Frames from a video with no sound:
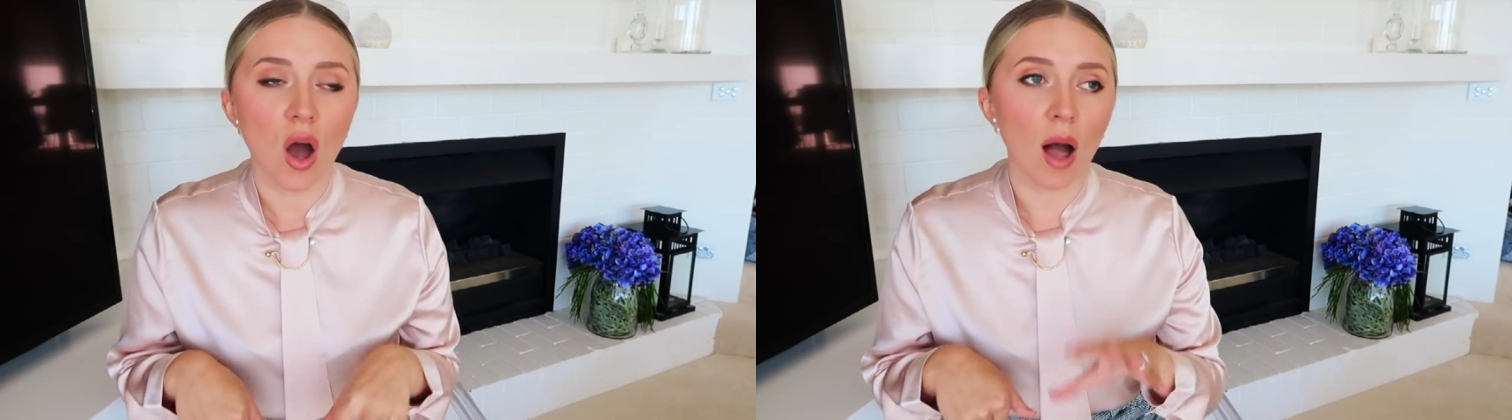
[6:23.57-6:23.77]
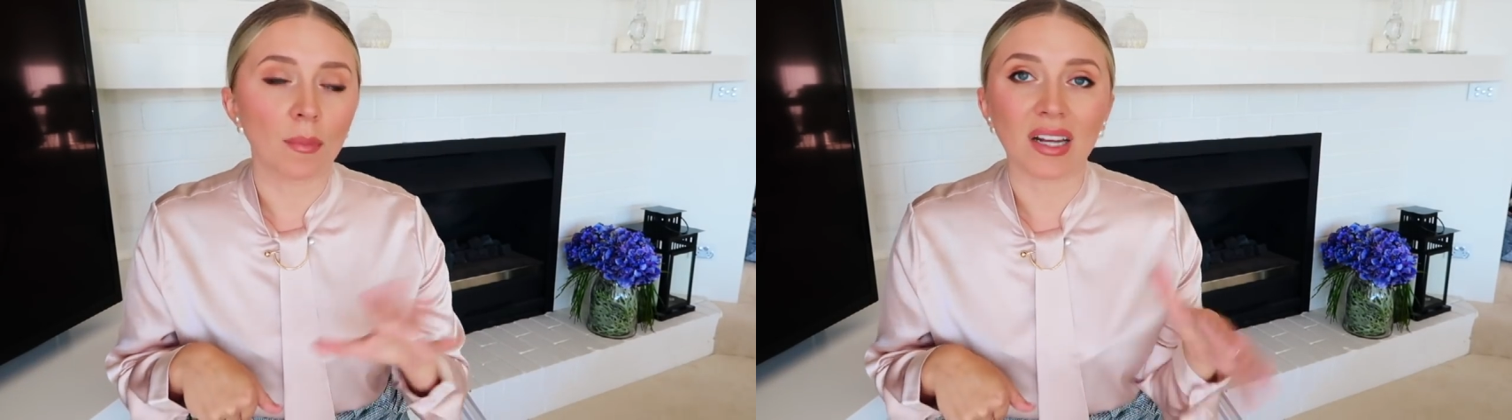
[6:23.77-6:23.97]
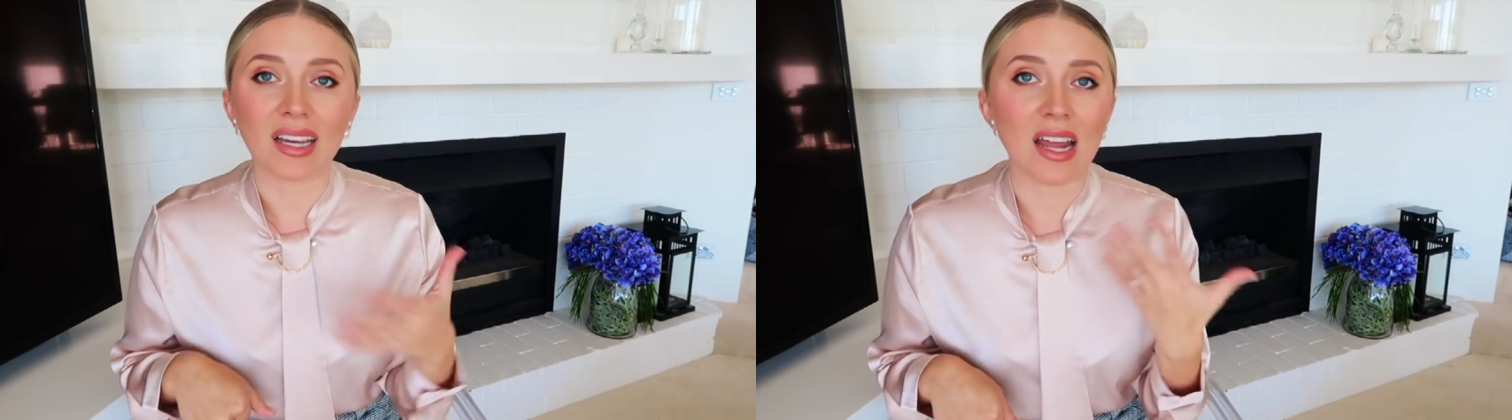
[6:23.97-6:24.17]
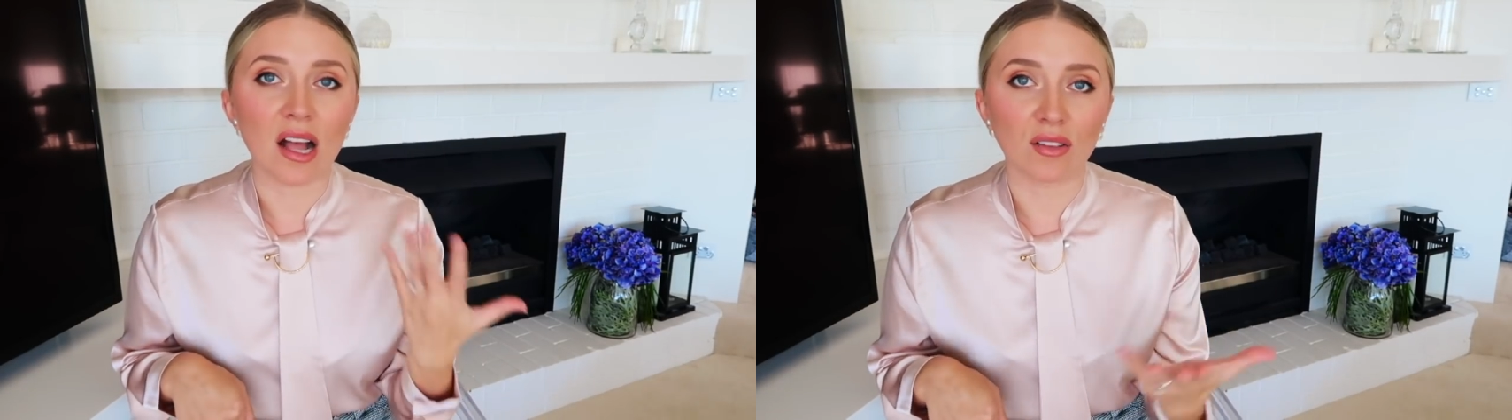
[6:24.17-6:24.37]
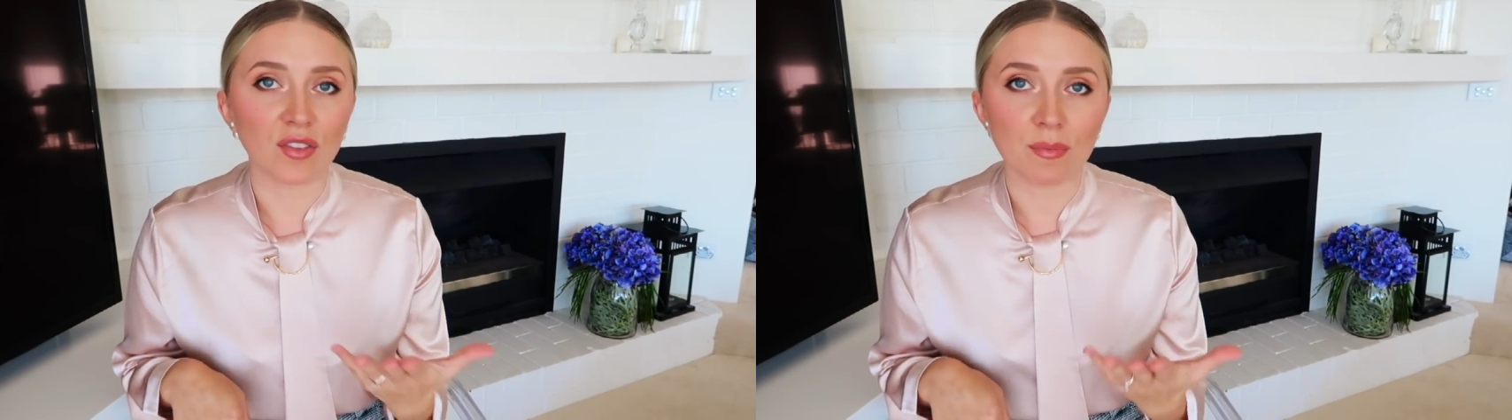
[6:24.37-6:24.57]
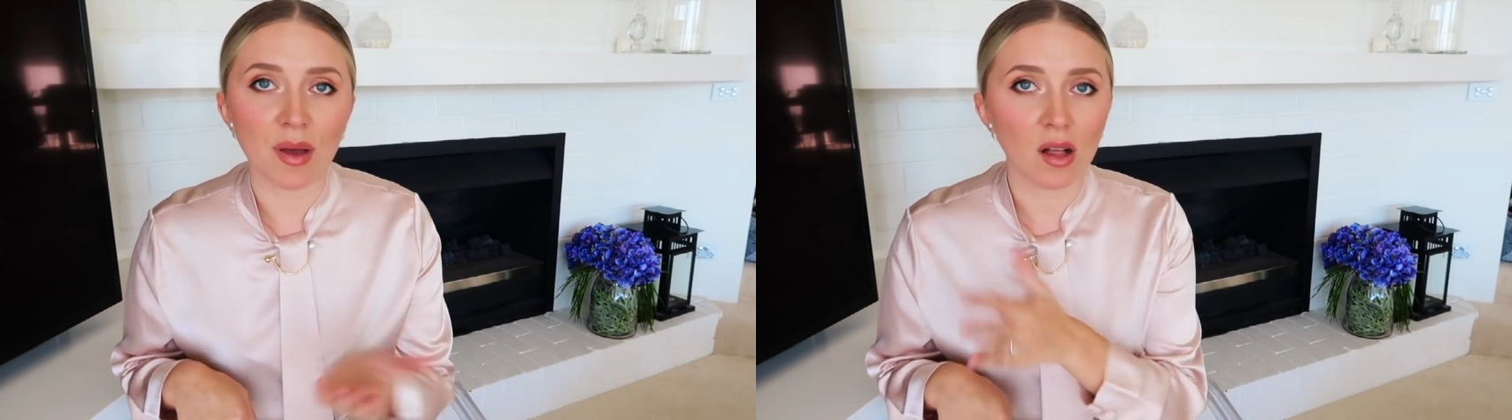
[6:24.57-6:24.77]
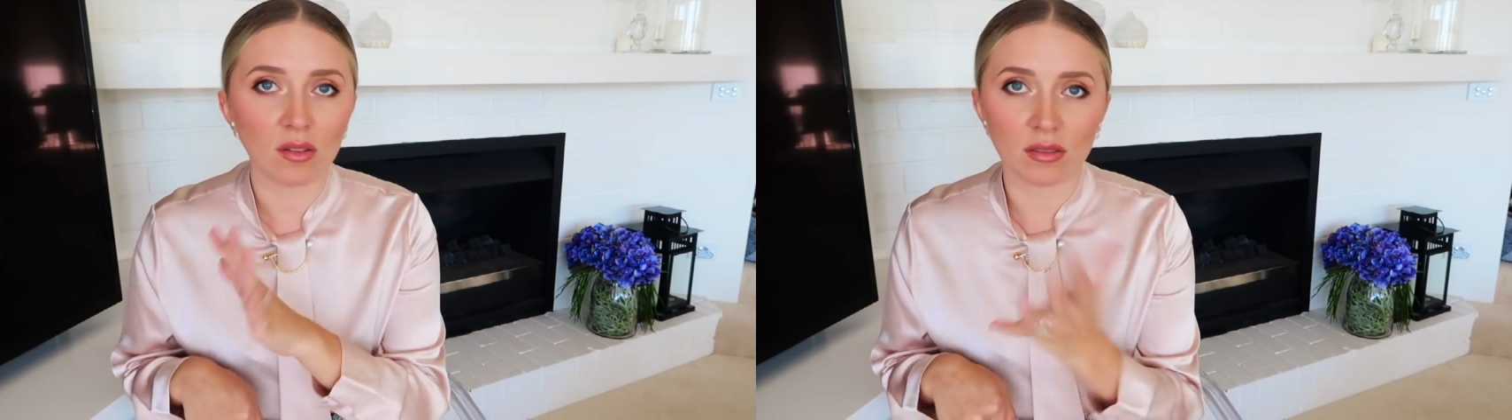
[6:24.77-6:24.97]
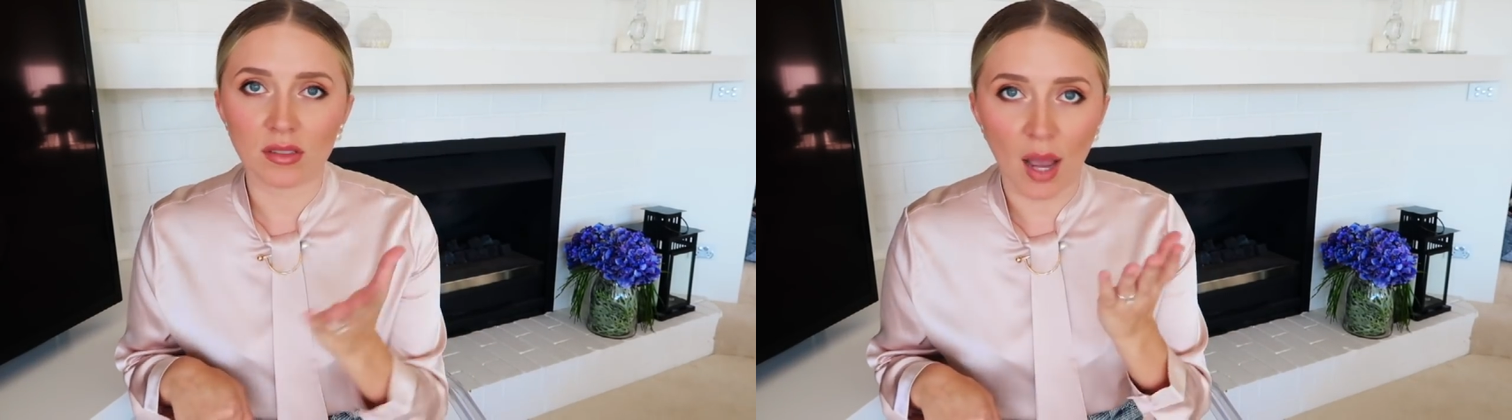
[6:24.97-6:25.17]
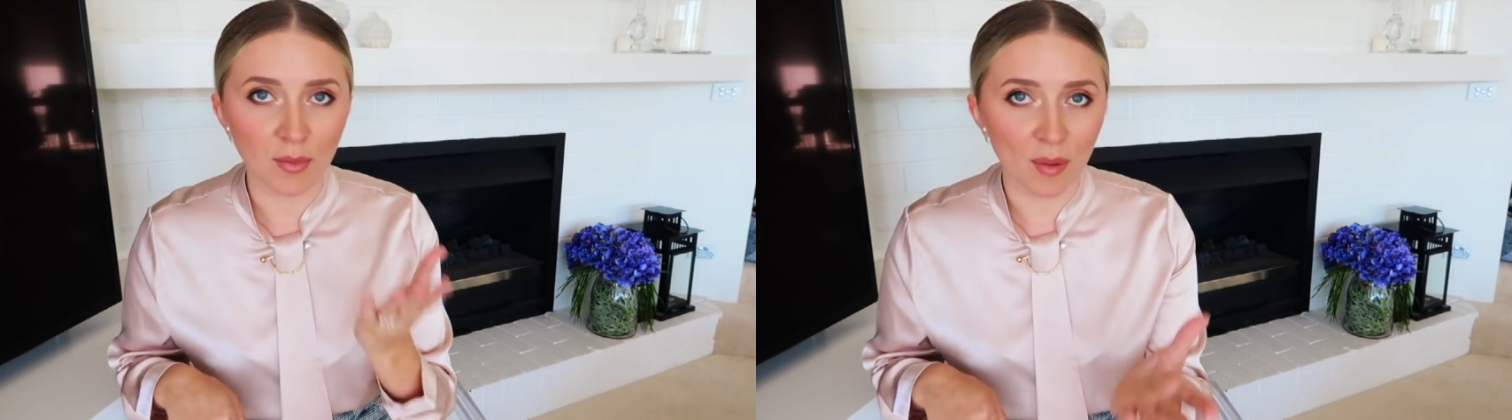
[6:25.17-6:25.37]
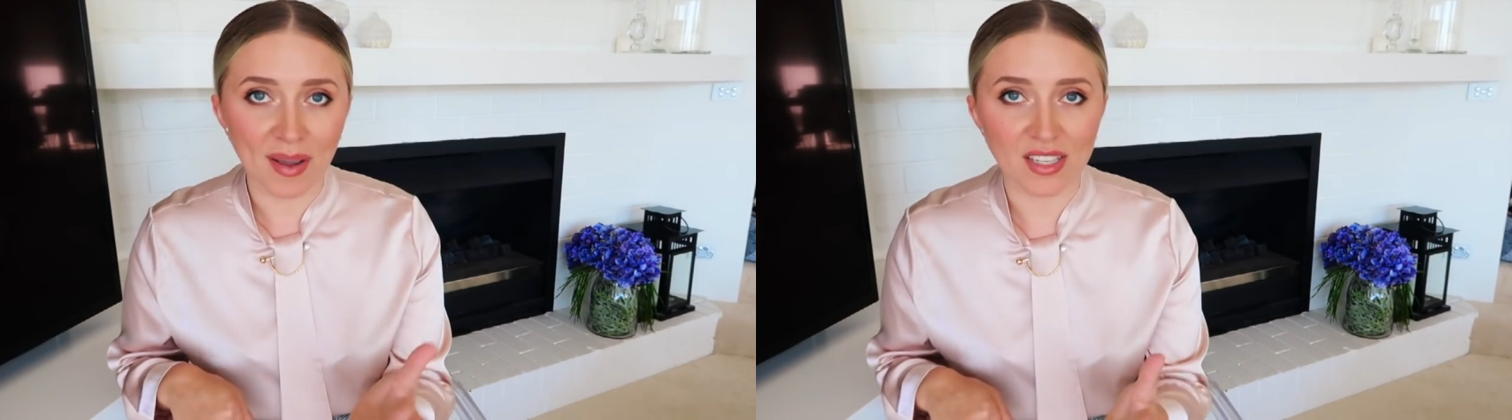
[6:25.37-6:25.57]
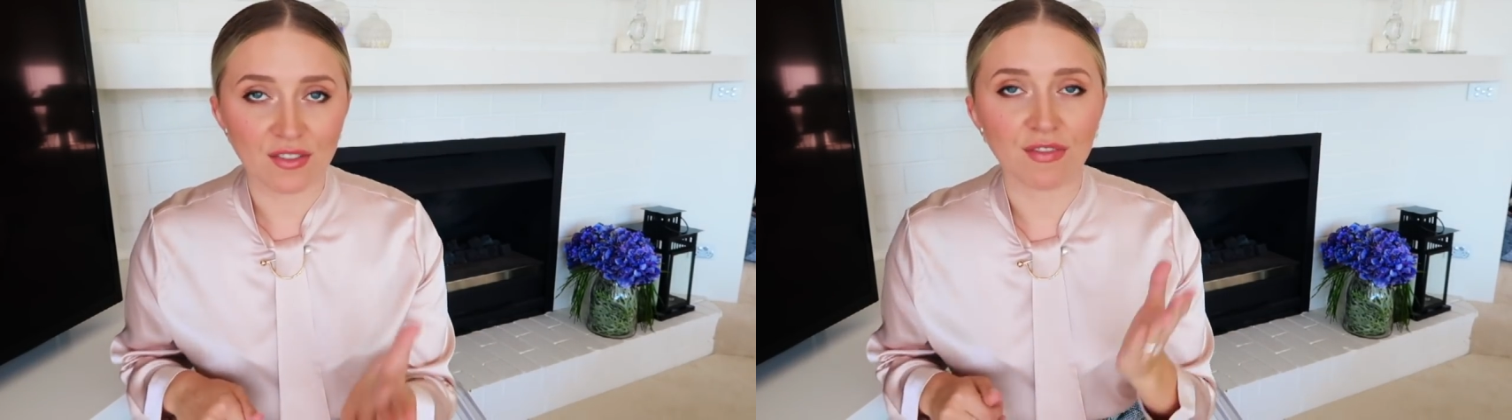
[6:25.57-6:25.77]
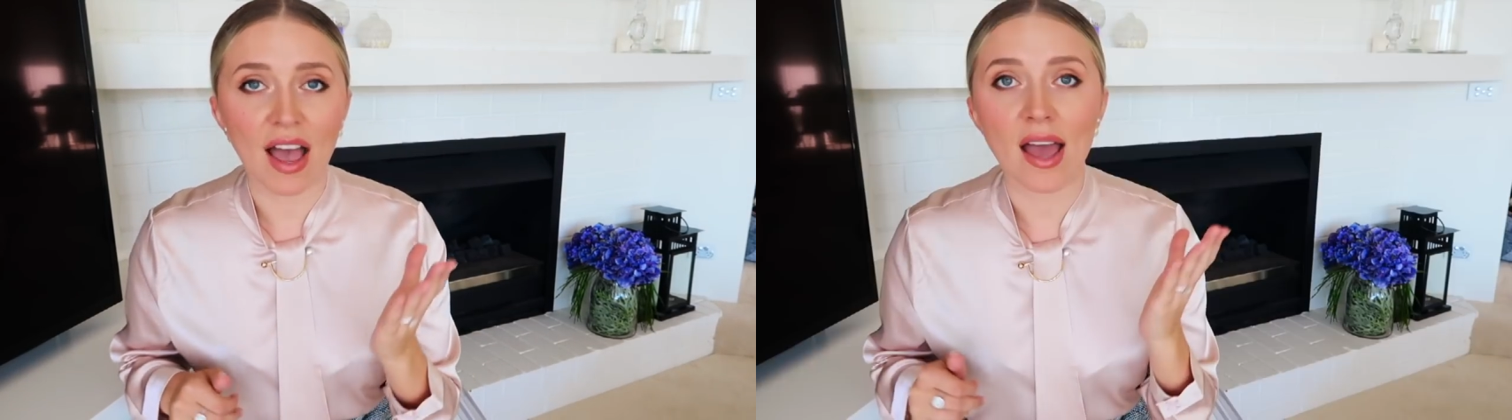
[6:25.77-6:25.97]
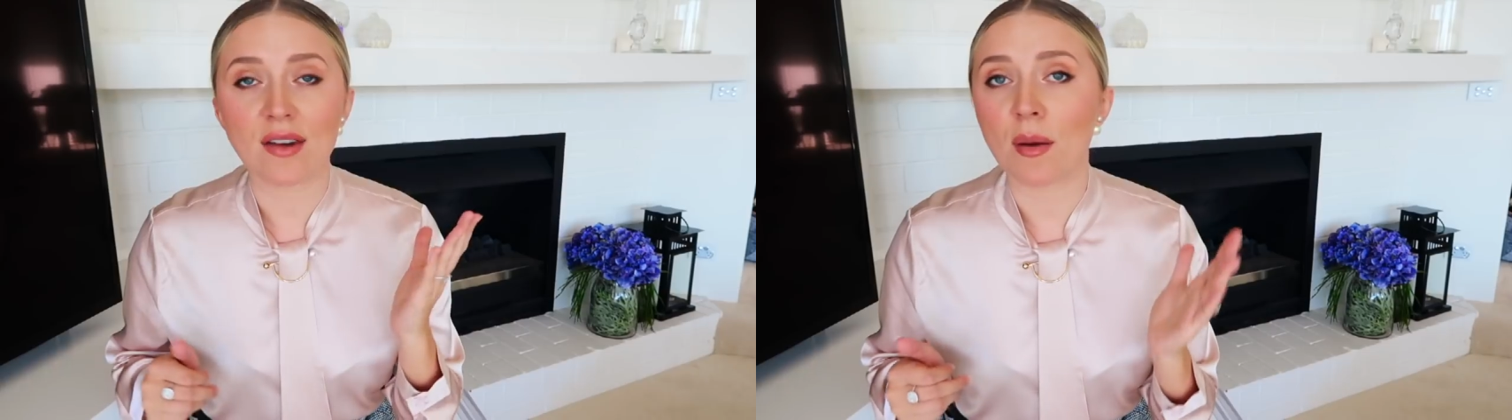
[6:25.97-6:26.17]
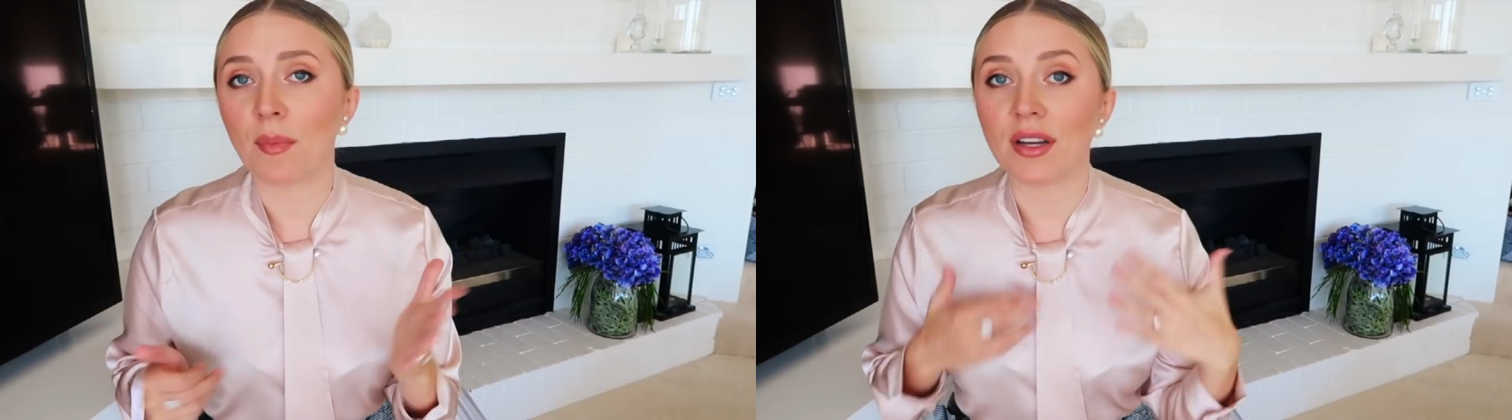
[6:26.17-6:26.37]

um, like an LV belt, I'm not a massive fan,